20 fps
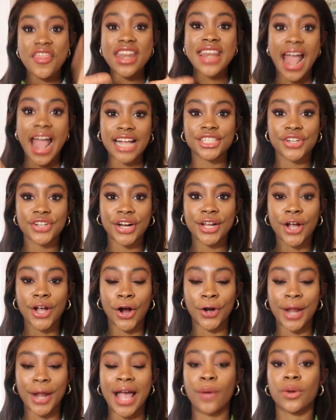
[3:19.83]
The next credit
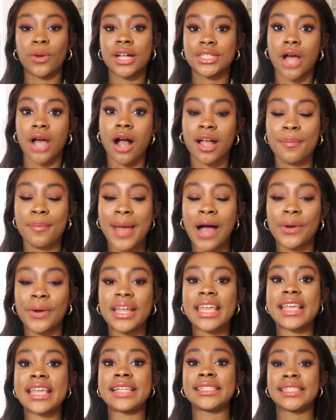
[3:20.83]
card I want to talk
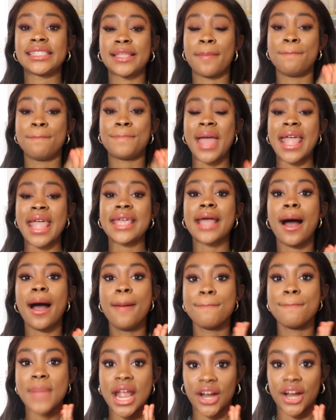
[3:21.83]
about is the
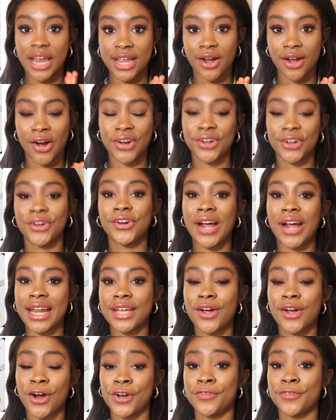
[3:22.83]
bankamericard
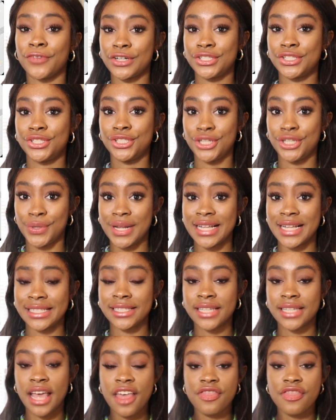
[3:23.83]
credit card for
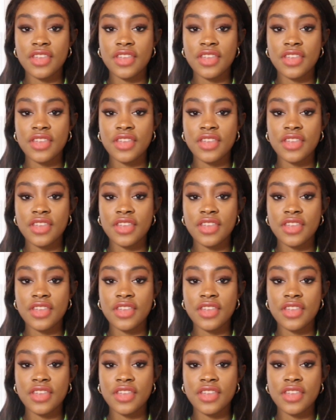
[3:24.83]
students.